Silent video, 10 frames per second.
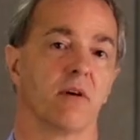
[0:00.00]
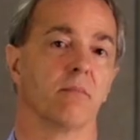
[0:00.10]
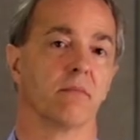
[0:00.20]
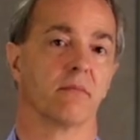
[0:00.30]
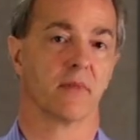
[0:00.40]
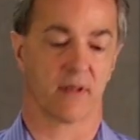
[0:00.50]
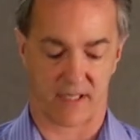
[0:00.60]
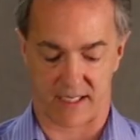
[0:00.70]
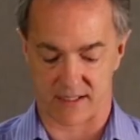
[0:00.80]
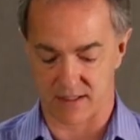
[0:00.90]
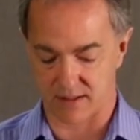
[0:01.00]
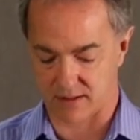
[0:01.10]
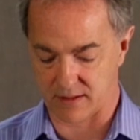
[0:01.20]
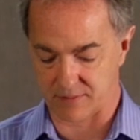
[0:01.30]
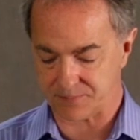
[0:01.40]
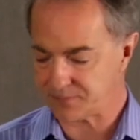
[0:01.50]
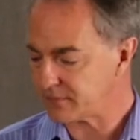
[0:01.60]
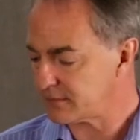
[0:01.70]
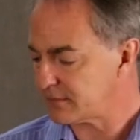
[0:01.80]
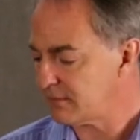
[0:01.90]
from that inductor.
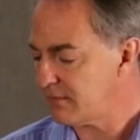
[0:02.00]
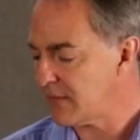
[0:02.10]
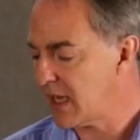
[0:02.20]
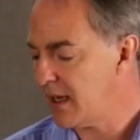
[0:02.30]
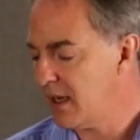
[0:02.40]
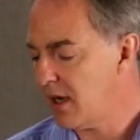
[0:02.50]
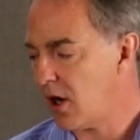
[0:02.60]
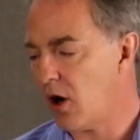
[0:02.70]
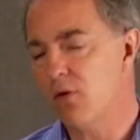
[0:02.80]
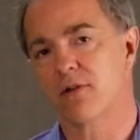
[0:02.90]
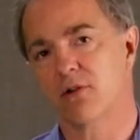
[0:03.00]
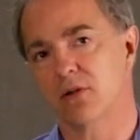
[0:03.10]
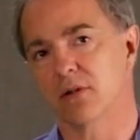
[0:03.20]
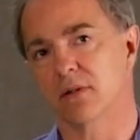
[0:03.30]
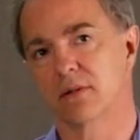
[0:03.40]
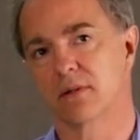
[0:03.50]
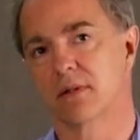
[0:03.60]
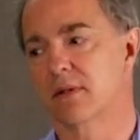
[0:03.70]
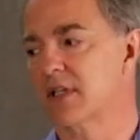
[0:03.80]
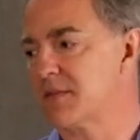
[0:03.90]
Overall,
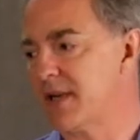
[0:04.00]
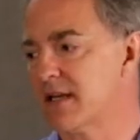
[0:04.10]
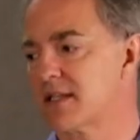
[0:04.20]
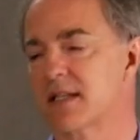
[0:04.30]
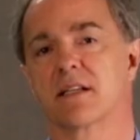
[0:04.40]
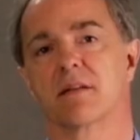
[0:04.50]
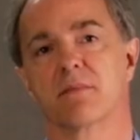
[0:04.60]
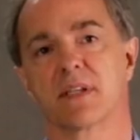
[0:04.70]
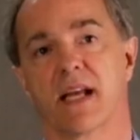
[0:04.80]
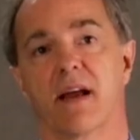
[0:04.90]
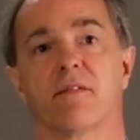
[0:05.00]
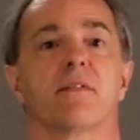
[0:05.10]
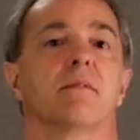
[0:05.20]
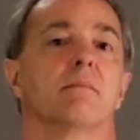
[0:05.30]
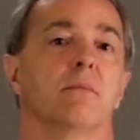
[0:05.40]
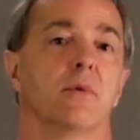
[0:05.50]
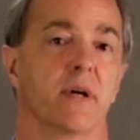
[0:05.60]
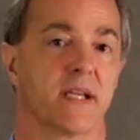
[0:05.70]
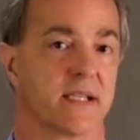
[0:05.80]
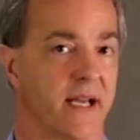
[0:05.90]
the speaker systems have
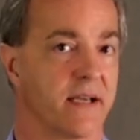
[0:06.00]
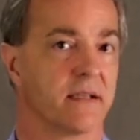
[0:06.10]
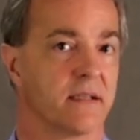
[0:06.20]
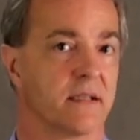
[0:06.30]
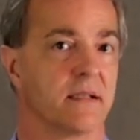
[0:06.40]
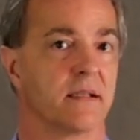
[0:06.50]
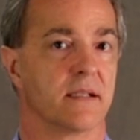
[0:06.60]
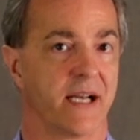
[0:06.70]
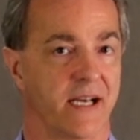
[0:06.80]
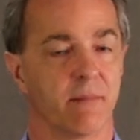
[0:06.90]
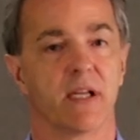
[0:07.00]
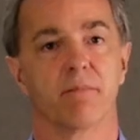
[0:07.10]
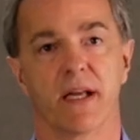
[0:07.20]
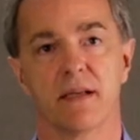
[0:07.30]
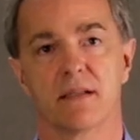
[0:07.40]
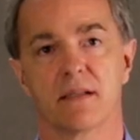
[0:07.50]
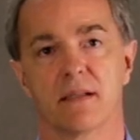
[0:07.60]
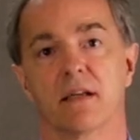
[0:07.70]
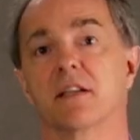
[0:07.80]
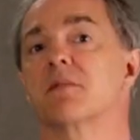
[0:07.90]
more extended dynamic bass,
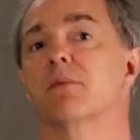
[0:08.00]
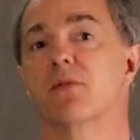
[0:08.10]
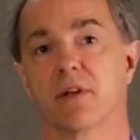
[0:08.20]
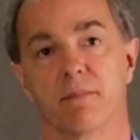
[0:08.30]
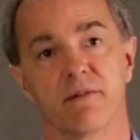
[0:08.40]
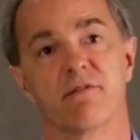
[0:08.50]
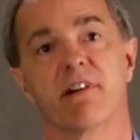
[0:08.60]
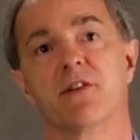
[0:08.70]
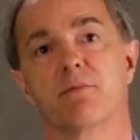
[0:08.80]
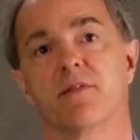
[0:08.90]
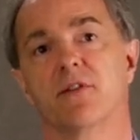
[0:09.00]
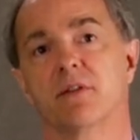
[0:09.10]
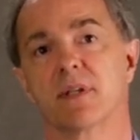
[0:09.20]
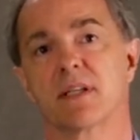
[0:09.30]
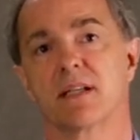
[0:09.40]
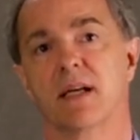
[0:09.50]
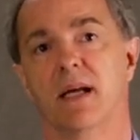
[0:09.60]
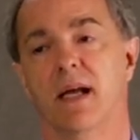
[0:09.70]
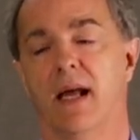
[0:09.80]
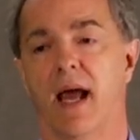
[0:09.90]
a smoother mid-range performance,
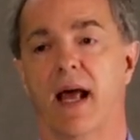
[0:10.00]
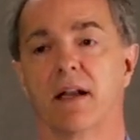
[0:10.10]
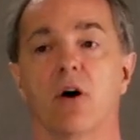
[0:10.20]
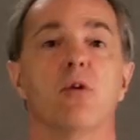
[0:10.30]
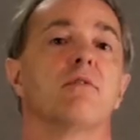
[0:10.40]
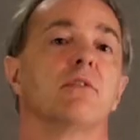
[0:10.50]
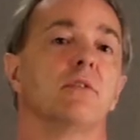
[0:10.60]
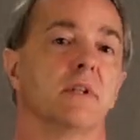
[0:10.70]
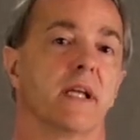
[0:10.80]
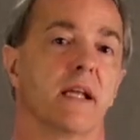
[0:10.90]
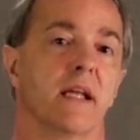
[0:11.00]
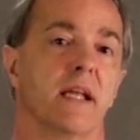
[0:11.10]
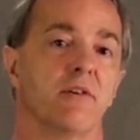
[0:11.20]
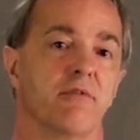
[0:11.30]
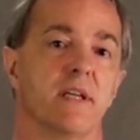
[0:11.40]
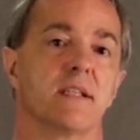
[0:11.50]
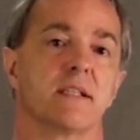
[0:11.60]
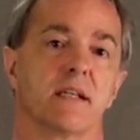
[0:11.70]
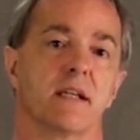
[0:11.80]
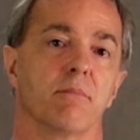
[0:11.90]
and overall
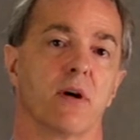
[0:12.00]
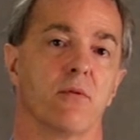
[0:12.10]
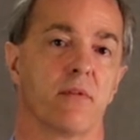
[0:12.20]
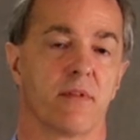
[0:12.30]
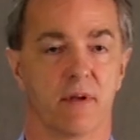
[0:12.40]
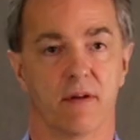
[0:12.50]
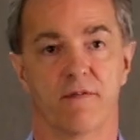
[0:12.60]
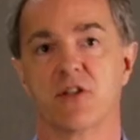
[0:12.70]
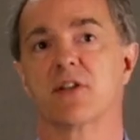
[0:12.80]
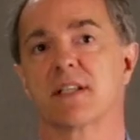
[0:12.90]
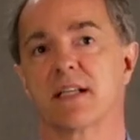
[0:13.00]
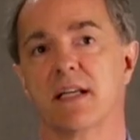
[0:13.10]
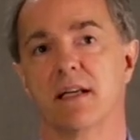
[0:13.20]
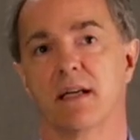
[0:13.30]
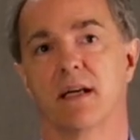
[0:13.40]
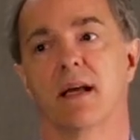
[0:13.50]
increase in both efficiency